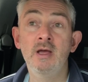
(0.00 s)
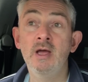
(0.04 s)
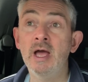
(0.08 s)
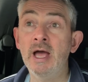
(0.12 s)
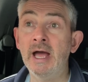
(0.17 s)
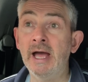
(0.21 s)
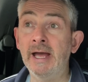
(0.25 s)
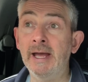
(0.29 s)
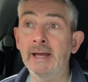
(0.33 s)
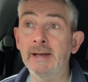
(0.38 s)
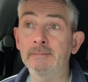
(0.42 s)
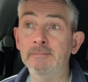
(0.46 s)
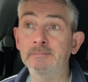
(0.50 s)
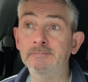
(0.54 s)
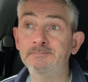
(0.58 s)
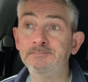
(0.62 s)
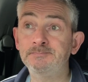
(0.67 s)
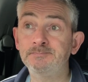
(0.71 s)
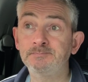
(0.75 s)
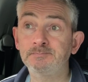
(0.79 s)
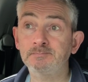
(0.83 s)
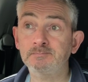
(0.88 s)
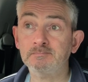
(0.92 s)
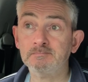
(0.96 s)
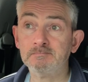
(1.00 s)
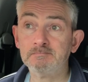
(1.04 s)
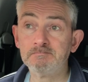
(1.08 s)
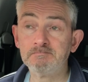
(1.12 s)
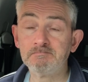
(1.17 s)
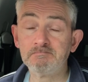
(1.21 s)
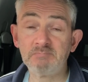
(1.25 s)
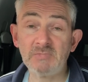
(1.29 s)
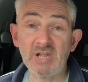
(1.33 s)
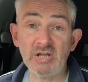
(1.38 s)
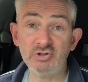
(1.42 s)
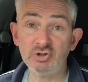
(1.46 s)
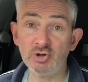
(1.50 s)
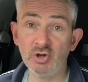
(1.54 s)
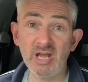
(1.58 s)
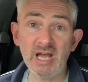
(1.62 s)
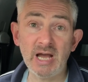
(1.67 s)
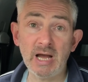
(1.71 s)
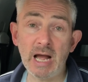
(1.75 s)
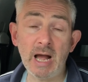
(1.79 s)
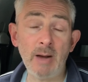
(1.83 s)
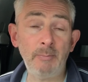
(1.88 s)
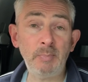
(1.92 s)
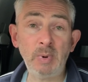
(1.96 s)

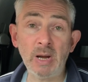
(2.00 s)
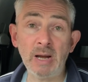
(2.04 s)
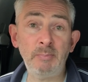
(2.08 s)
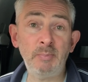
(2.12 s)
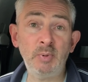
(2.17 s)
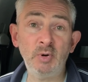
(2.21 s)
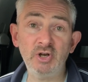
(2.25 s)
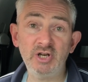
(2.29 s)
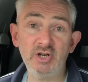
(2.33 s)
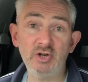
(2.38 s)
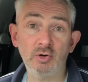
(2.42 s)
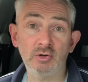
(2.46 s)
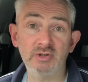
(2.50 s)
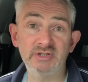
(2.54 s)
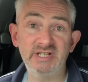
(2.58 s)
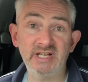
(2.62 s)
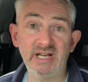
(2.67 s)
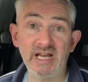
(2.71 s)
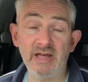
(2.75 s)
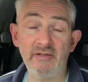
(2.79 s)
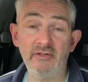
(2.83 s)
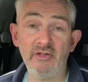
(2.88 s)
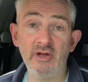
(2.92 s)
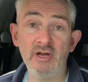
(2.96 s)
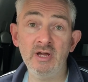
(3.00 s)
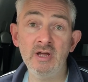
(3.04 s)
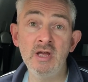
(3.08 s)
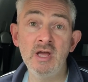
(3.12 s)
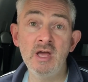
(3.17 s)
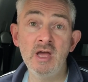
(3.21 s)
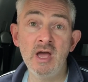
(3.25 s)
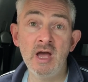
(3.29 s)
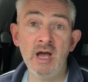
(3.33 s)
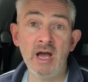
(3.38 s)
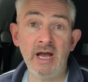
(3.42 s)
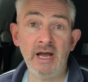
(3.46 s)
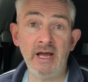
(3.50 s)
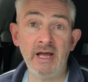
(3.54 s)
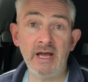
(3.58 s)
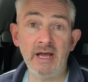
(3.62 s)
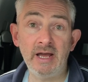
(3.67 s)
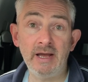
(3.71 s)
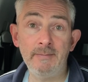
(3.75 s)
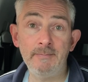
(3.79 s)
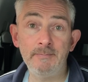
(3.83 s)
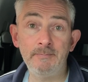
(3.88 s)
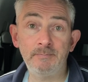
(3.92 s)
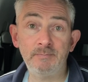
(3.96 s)
I put it all together,
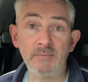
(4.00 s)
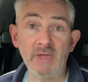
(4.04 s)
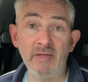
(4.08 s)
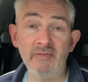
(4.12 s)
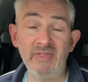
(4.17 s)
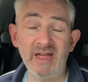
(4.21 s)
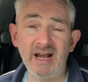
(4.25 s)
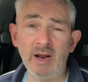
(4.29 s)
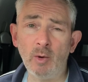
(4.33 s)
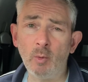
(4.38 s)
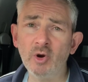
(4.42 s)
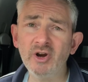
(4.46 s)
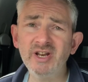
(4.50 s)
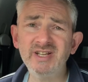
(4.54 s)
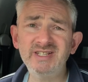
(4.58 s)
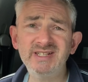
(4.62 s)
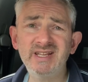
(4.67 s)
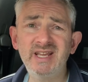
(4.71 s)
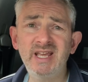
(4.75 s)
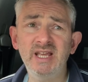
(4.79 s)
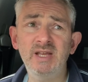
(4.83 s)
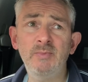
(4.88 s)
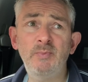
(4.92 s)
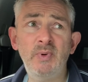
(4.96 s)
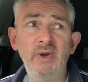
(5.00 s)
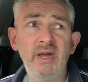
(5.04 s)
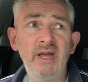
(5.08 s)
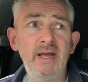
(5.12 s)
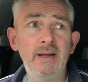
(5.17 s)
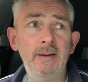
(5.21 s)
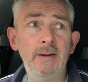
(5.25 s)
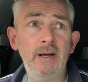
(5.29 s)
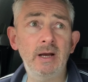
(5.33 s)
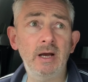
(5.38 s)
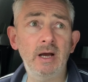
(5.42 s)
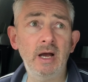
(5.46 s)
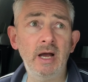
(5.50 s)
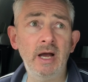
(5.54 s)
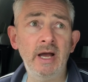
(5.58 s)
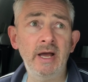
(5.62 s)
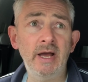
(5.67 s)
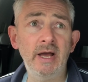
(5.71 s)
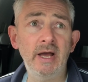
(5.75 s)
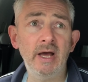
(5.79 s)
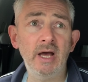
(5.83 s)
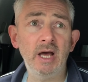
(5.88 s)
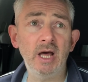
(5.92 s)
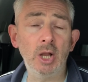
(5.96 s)
and then I wanted to keep it
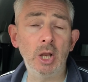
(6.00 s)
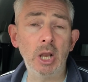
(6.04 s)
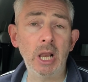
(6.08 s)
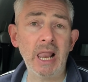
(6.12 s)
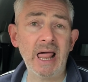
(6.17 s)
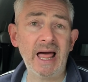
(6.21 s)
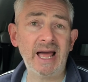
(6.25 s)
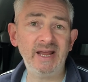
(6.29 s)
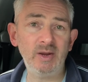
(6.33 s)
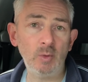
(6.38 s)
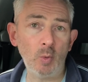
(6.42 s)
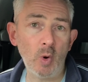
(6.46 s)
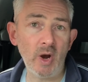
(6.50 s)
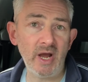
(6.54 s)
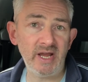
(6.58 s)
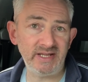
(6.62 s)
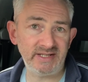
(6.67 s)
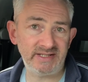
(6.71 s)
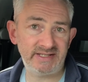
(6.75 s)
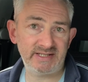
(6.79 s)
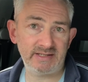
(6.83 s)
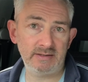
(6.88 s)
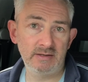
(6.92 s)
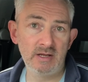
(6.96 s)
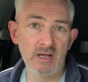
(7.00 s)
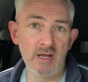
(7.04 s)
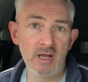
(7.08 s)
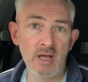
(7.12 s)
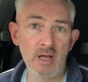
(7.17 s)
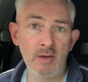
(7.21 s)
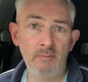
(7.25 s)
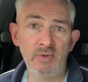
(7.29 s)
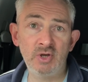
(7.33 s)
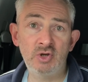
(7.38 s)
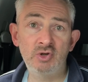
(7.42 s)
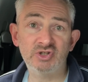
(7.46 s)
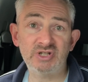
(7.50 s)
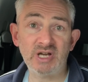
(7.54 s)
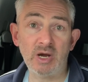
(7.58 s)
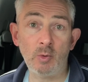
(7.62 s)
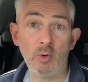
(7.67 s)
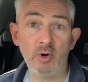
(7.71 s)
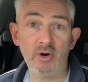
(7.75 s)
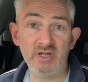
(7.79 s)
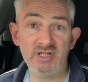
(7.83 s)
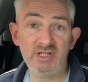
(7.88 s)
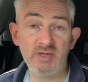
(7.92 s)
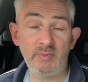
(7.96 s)
lightweight, because I
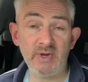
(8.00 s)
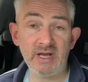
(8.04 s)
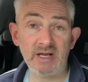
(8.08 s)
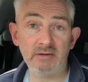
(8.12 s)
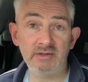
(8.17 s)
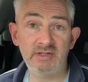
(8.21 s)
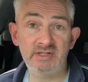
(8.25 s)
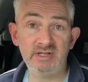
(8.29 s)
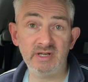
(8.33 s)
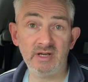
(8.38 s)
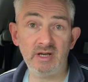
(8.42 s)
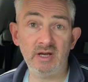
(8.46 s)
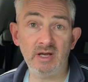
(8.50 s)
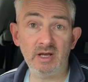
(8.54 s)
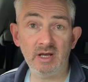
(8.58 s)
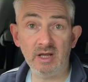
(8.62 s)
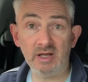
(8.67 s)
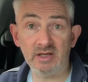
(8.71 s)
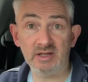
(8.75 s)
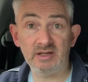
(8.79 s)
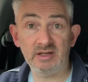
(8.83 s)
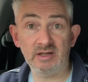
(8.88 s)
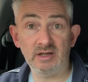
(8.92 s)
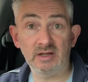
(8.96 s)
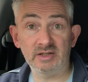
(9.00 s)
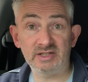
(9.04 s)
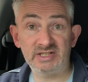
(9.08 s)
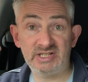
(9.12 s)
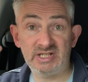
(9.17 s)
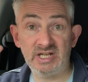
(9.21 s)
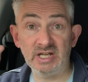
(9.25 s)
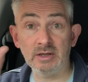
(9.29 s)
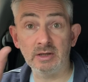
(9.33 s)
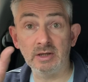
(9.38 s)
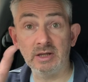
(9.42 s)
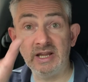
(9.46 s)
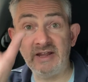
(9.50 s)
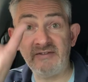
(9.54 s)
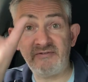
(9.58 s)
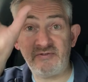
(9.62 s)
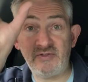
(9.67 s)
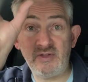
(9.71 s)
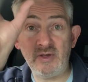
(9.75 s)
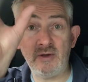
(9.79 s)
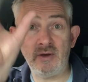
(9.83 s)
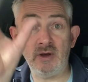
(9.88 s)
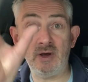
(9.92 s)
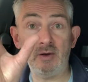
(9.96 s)
wanted to be able to still lift
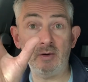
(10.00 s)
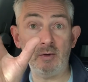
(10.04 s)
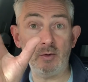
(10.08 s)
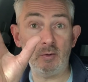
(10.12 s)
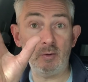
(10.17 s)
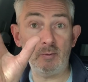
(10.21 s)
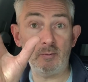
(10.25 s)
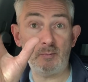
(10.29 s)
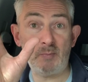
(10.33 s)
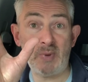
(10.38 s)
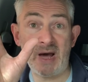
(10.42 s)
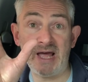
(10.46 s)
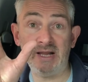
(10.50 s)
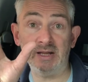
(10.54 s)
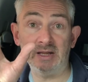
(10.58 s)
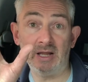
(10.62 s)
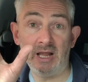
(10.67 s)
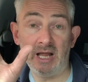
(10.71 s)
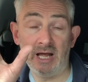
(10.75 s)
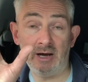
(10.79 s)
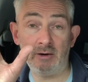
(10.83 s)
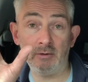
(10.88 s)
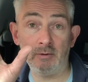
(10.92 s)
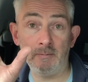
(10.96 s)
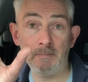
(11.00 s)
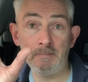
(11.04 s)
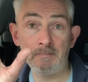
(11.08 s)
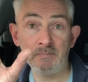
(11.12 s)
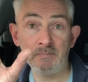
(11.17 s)
the panel out